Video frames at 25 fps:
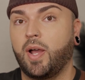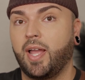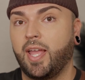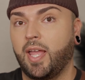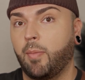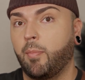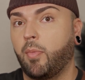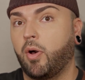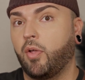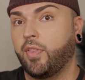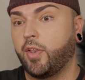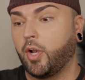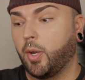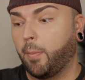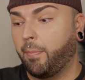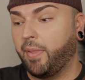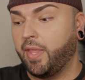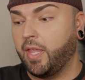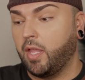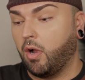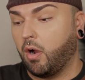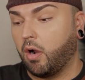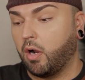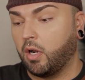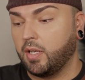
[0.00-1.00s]
I am on their
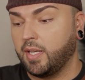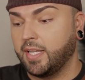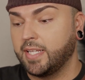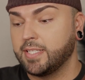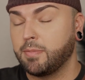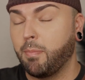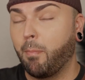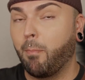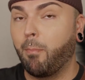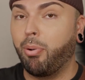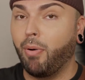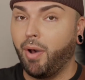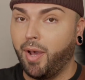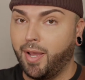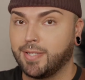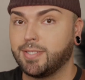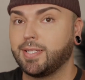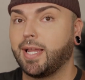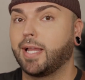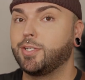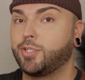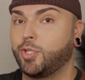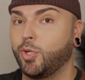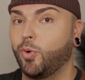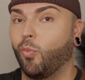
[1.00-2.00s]
P R list,
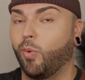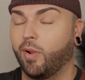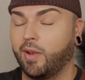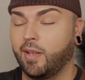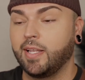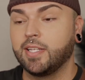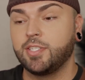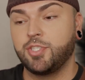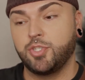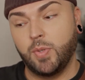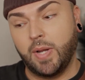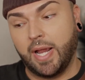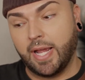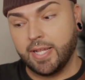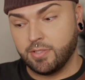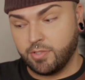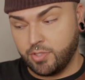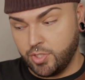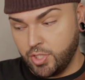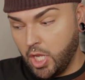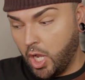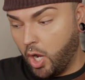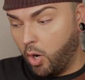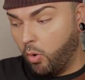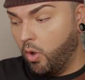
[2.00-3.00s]
but I do want to let you guys
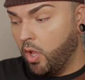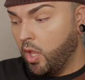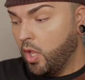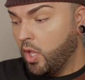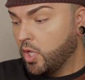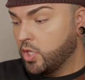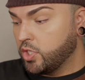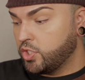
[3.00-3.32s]
know